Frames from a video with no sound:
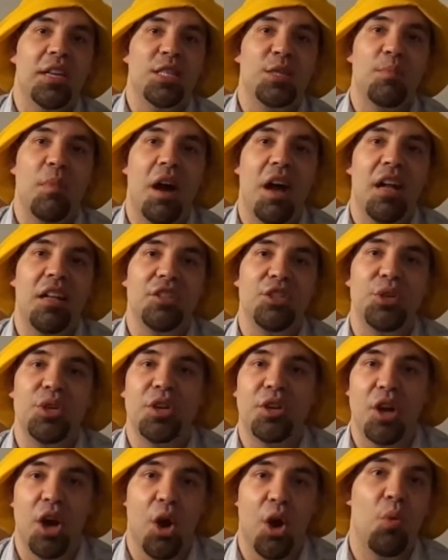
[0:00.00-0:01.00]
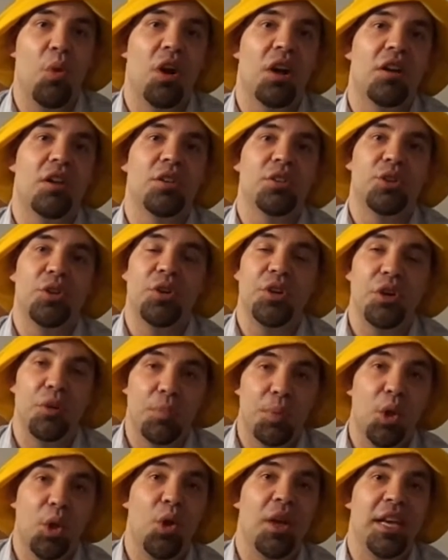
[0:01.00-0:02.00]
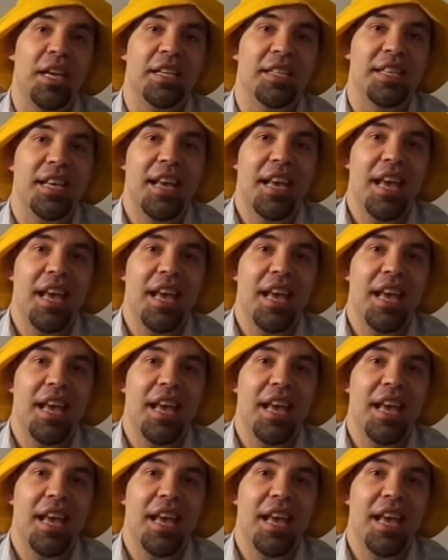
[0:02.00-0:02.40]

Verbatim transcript: smile to your coworkers coworkers or your employees